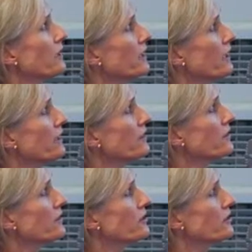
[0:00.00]
again,
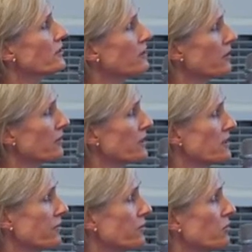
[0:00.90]
just to show in
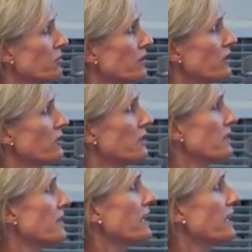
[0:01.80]
diagrammatic form, what they're doing is they're